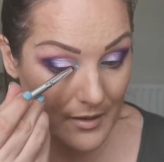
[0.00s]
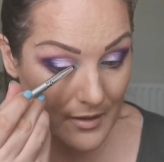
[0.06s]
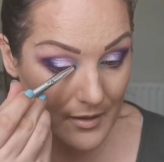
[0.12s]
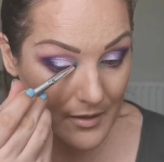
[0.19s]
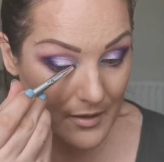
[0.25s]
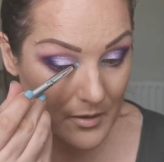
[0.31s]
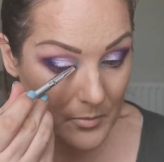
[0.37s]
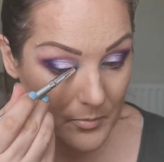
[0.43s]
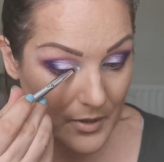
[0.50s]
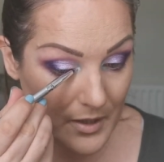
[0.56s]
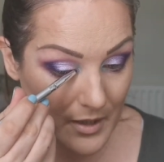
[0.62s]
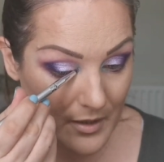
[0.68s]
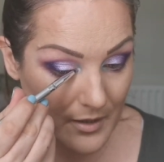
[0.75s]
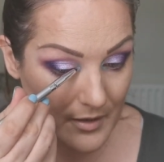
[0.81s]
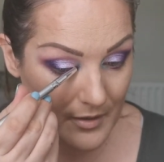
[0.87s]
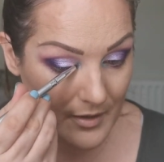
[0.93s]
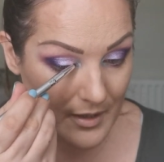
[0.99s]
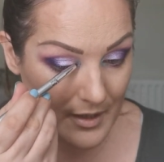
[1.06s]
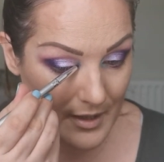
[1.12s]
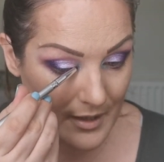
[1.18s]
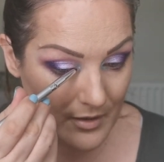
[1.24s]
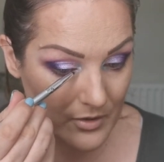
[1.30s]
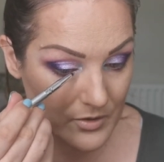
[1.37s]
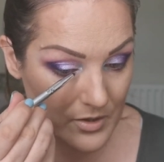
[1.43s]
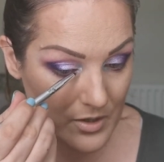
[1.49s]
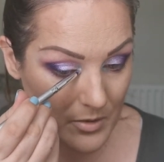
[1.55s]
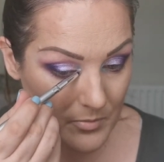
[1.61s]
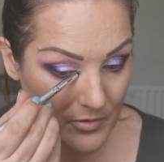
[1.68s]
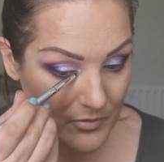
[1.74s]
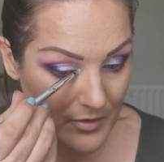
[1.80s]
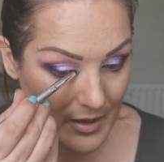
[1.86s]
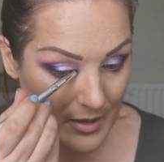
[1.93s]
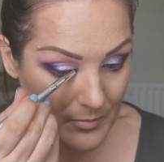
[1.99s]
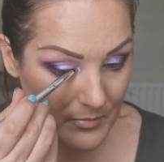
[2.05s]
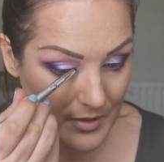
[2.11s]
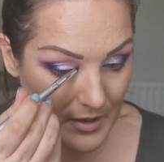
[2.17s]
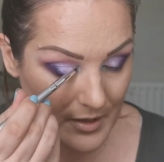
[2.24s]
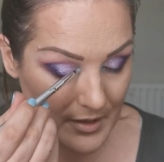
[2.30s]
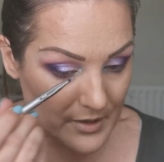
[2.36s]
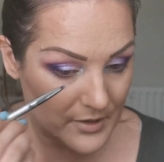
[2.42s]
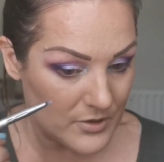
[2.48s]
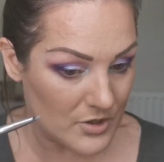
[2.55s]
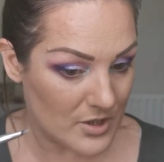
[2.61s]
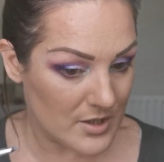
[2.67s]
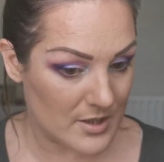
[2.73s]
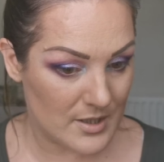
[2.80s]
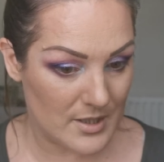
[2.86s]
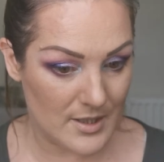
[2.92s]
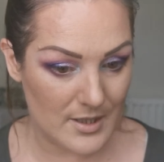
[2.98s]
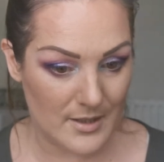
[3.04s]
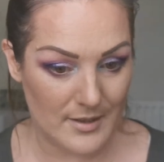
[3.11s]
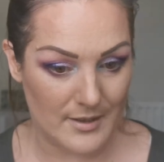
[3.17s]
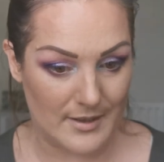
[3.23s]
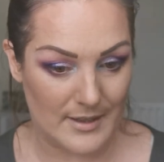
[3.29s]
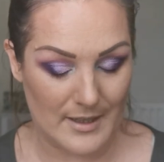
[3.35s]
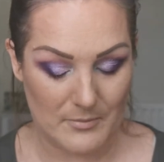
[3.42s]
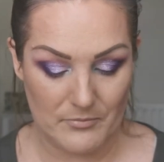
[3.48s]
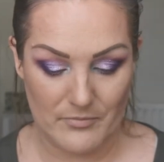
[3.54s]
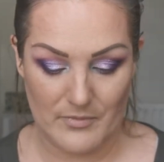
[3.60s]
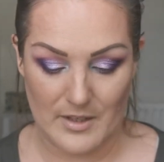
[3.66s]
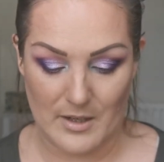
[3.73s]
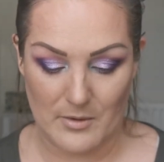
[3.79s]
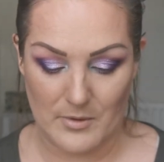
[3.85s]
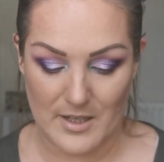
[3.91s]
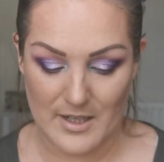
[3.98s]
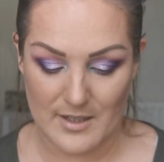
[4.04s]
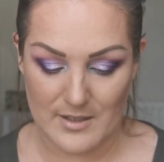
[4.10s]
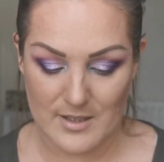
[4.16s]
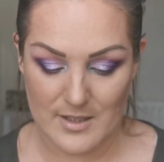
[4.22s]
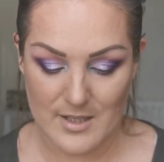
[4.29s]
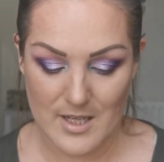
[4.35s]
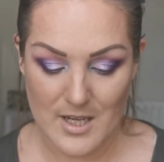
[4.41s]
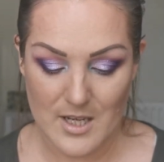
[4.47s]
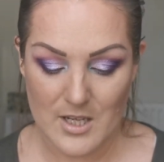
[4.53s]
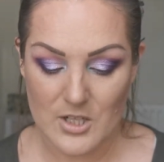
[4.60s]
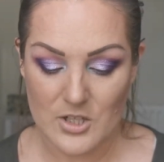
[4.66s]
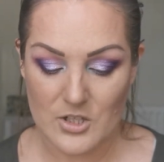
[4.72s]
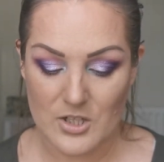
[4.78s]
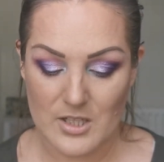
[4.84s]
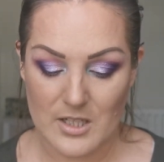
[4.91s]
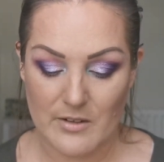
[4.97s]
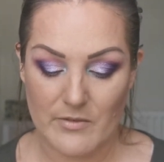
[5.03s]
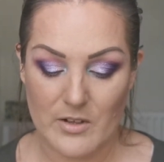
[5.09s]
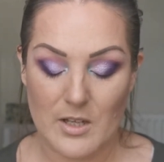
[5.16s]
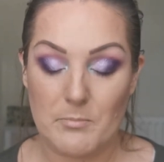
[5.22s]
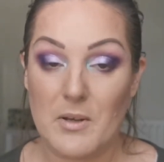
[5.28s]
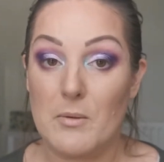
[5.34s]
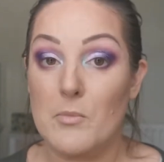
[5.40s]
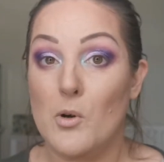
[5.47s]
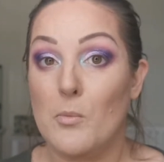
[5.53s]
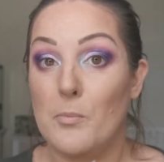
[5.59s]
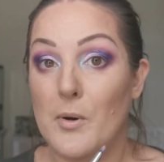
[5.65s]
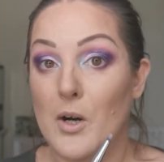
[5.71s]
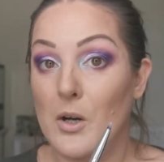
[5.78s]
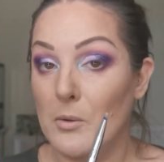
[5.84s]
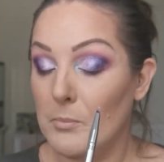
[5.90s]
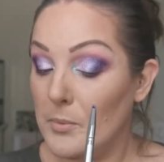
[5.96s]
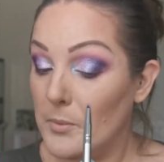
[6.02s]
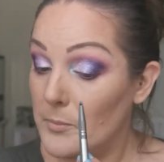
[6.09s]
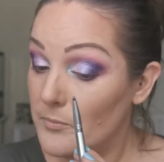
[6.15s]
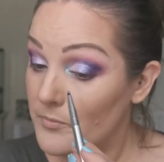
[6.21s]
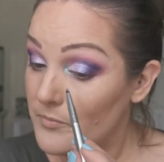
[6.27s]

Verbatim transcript: inner part there on top of that blue just to, yep, that works. Just to give it a bit more pop.